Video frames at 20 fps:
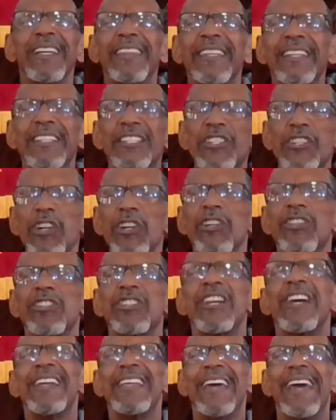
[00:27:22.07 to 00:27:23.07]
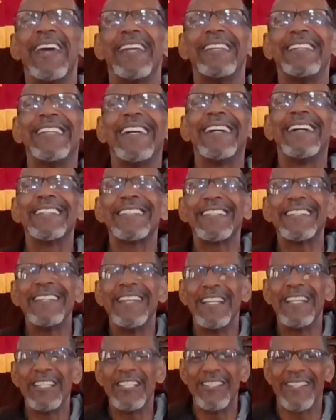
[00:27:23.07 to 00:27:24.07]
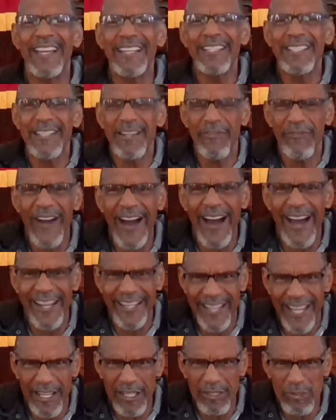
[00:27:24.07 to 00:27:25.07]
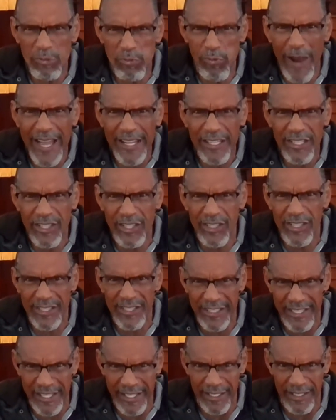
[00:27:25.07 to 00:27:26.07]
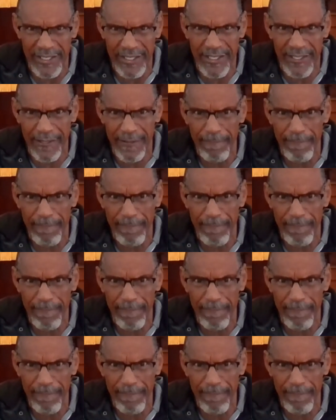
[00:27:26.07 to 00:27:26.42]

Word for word: church, it doesn't justify it as righteousness.